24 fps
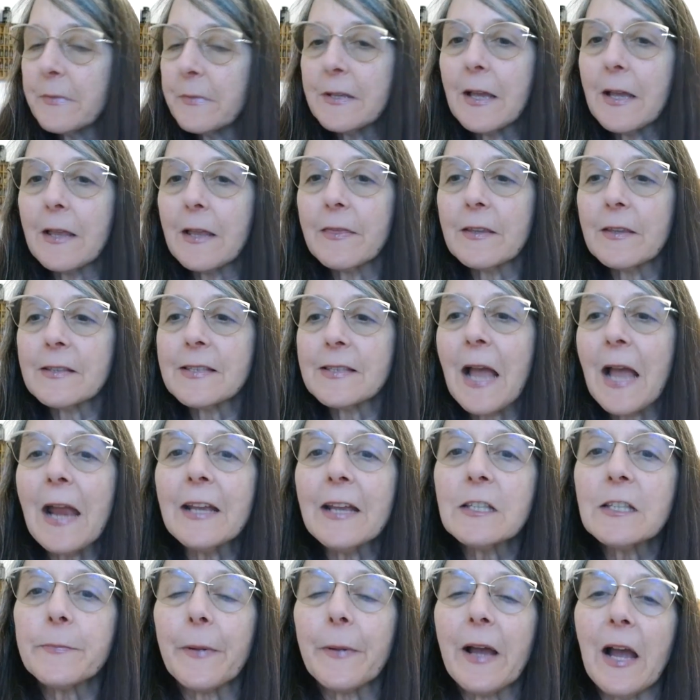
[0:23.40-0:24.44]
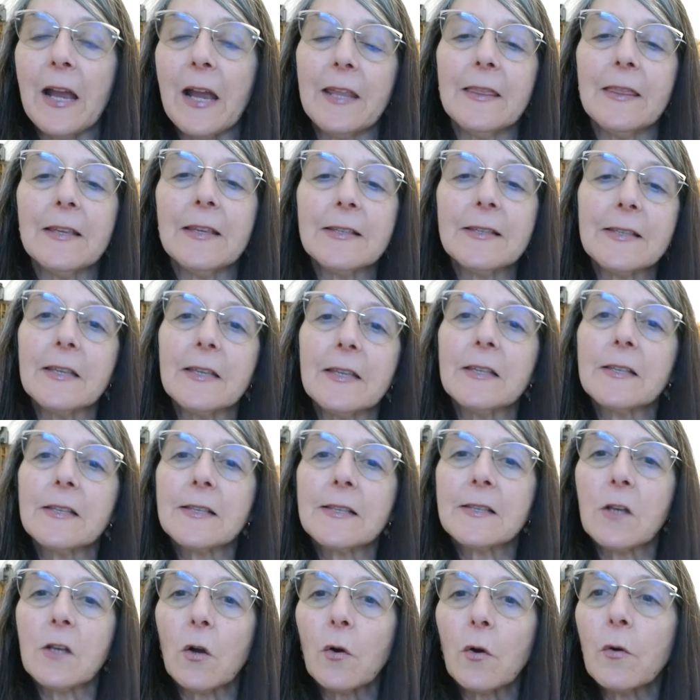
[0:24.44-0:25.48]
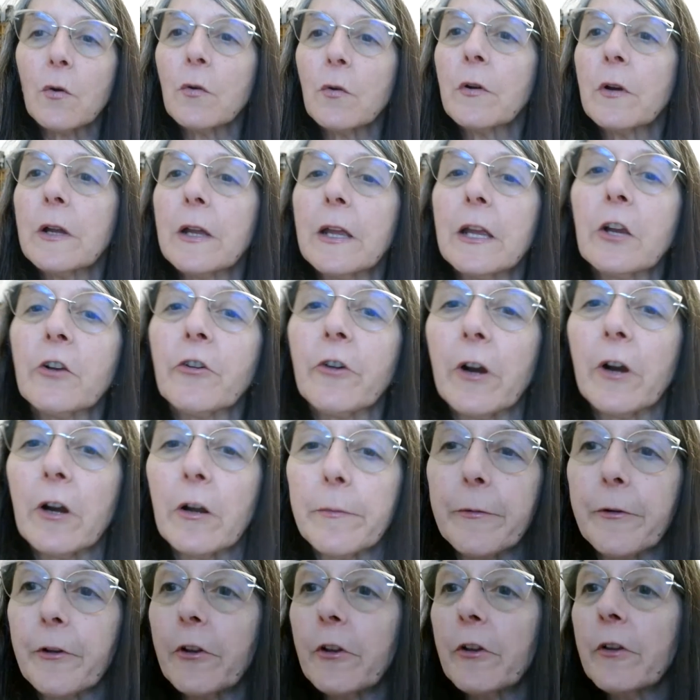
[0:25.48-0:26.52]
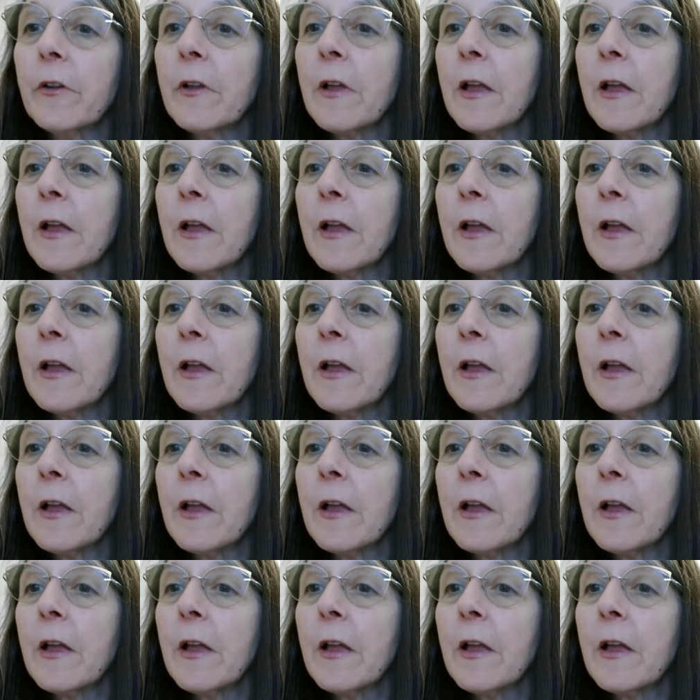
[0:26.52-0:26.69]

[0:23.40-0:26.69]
the science behind this is so incredible.